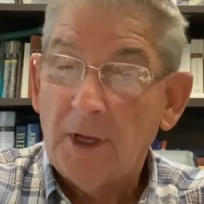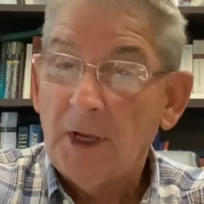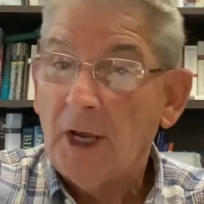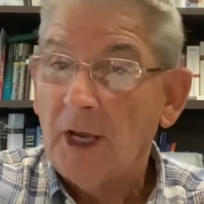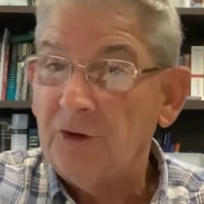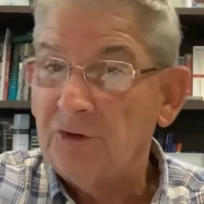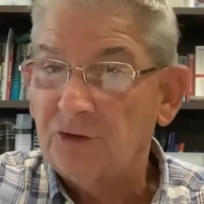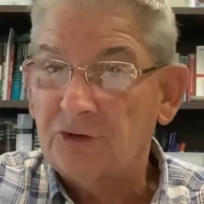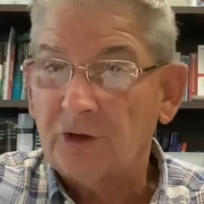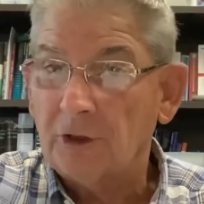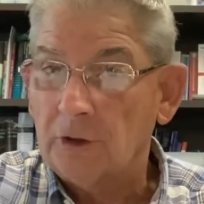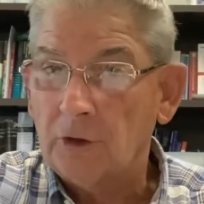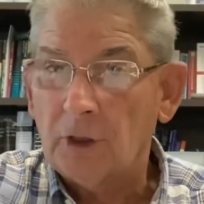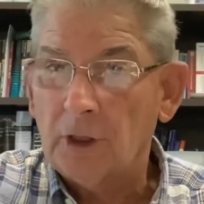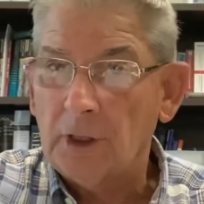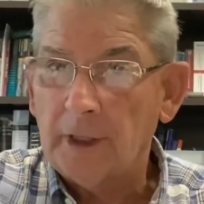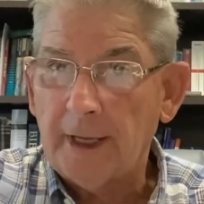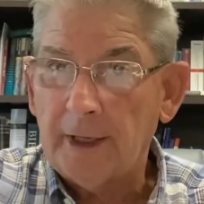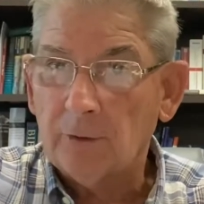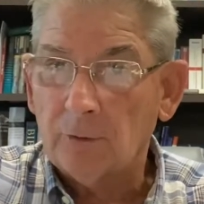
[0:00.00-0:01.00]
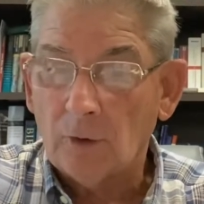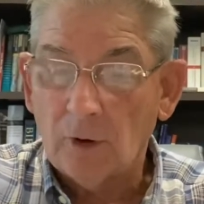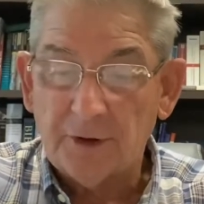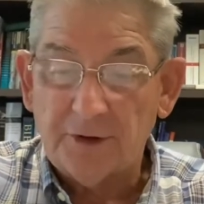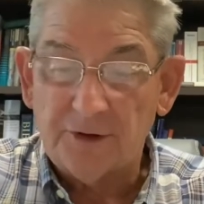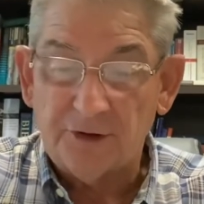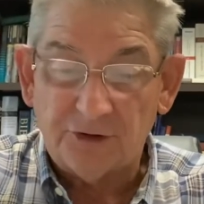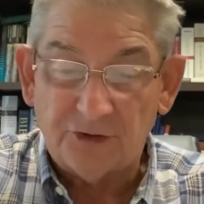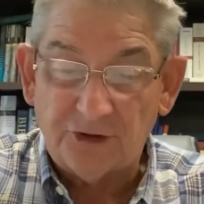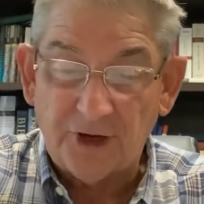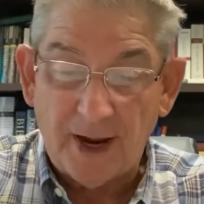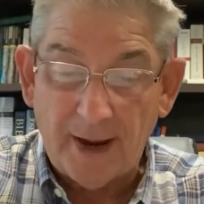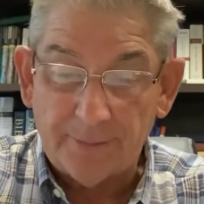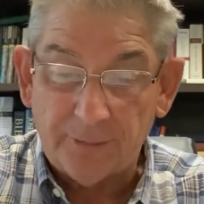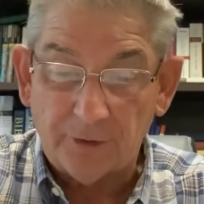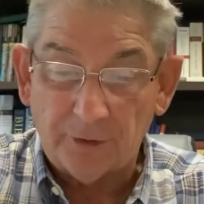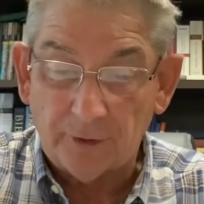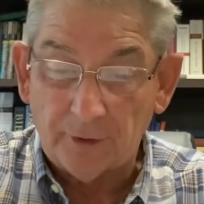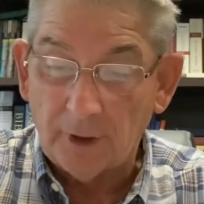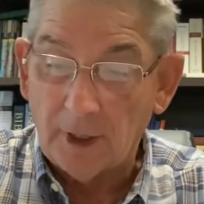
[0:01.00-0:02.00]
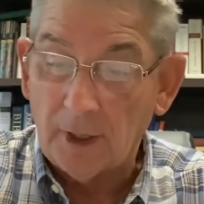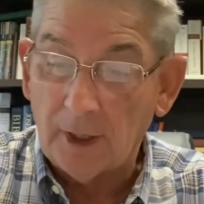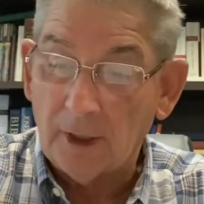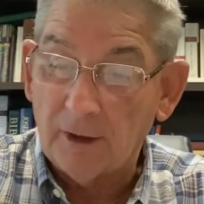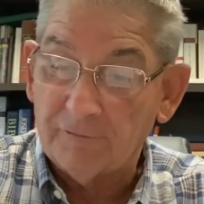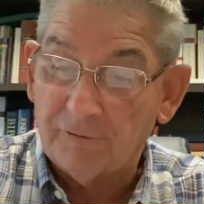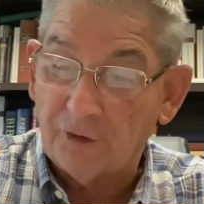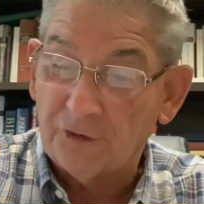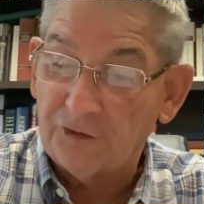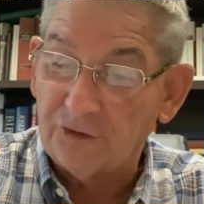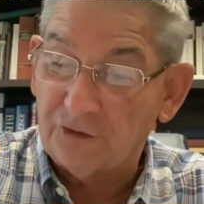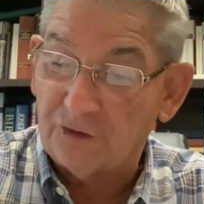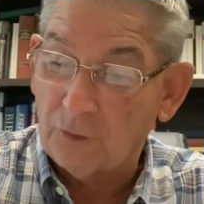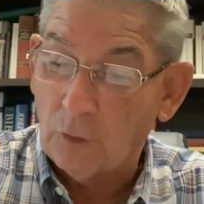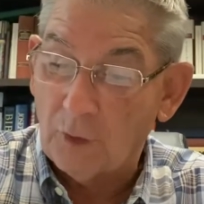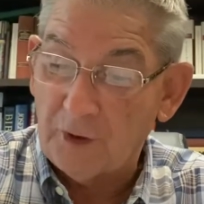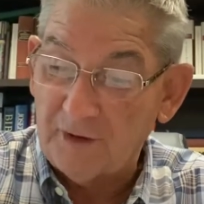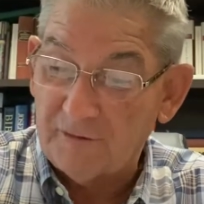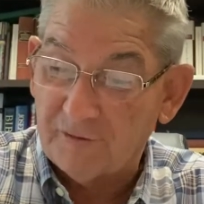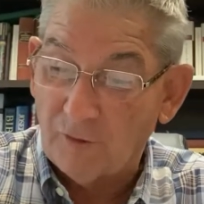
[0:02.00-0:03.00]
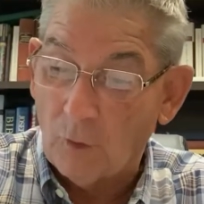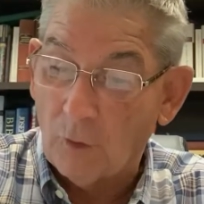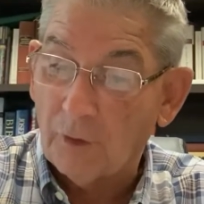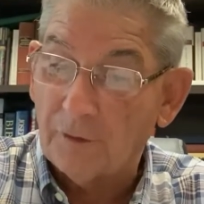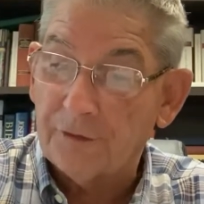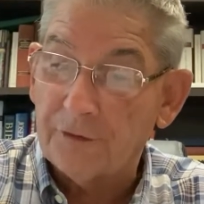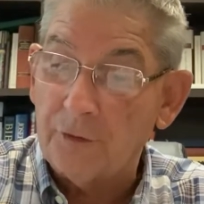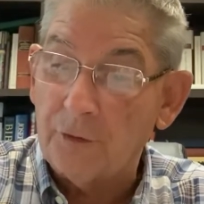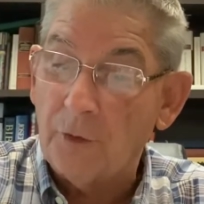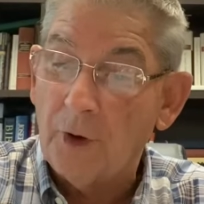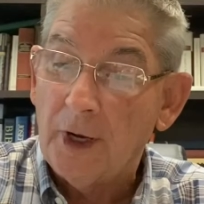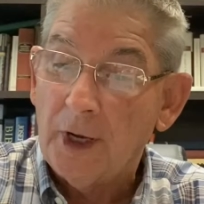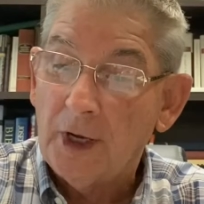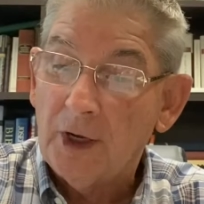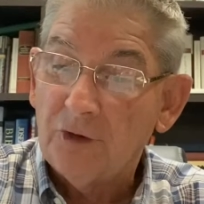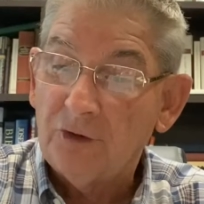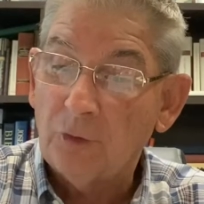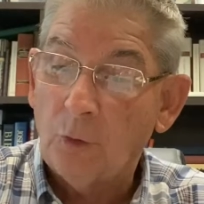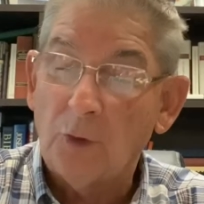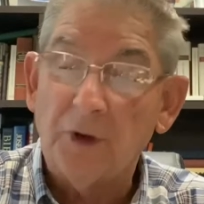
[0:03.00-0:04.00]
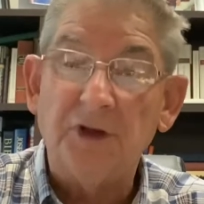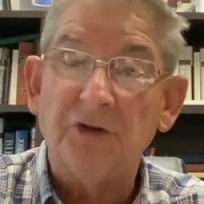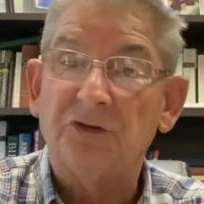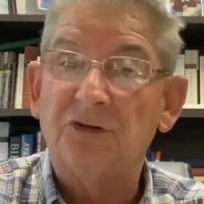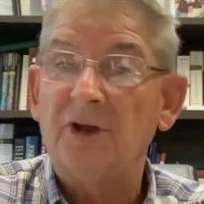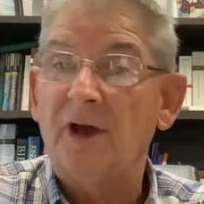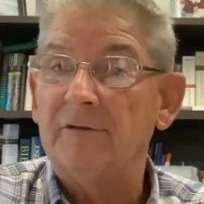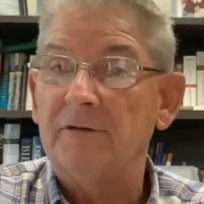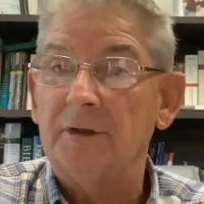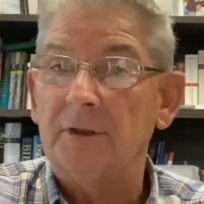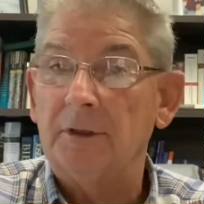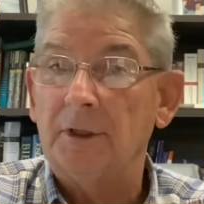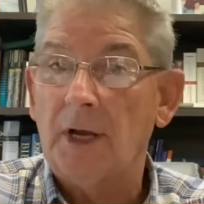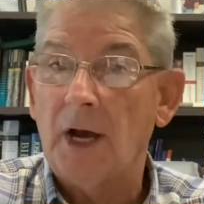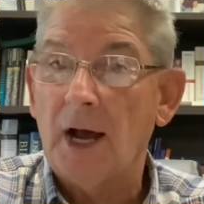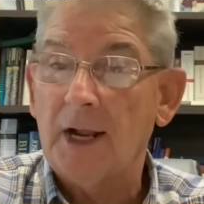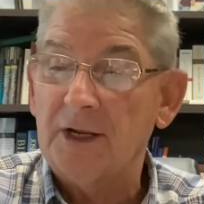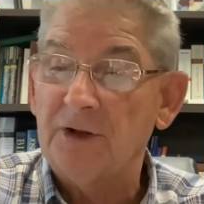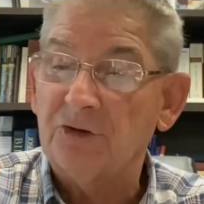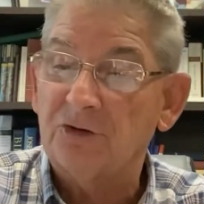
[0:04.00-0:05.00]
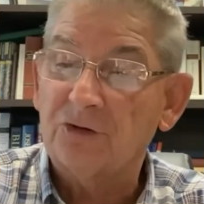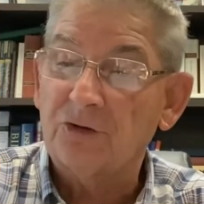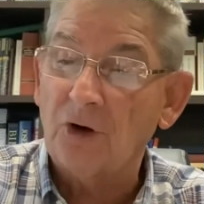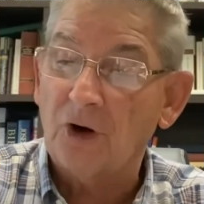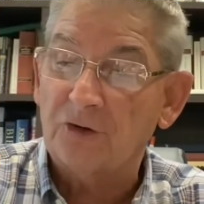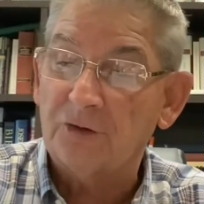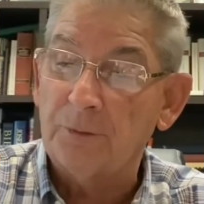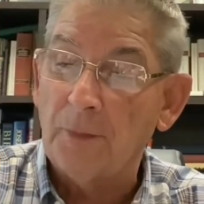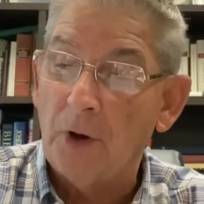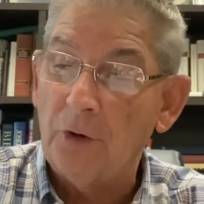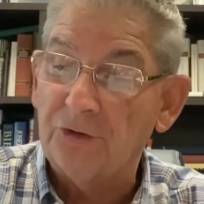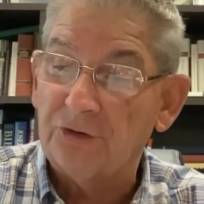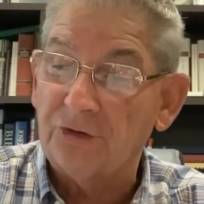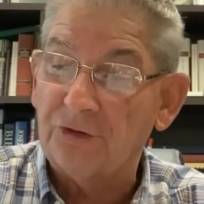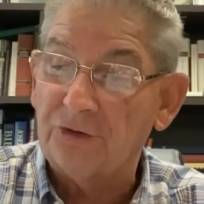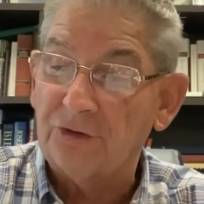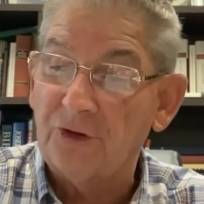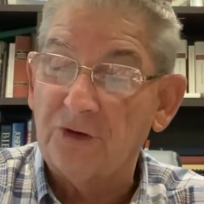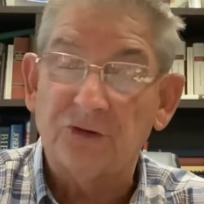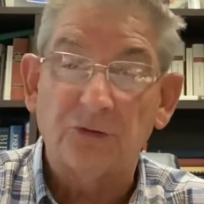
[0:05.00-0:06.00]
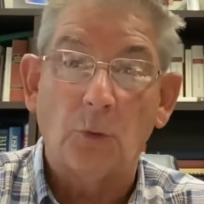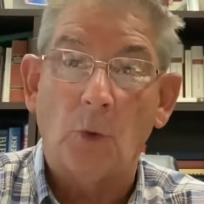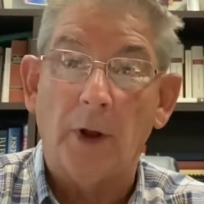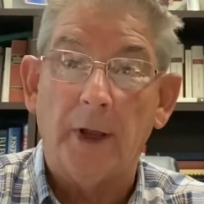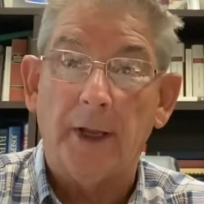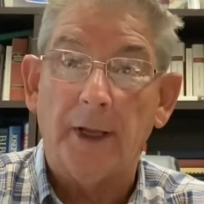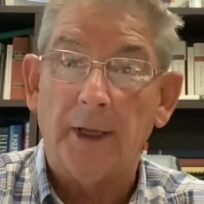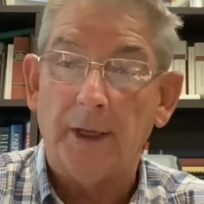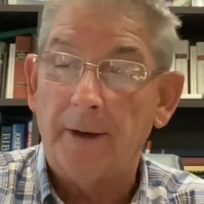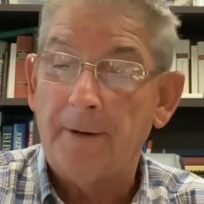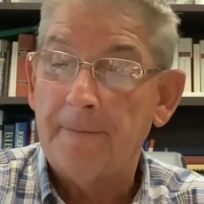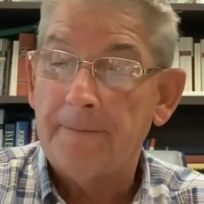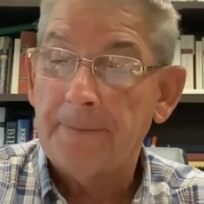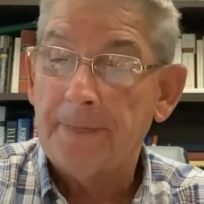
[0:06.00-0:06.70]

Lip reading: And just a little later on in the chapter, verses 24 through 27, God instructs Moses this way: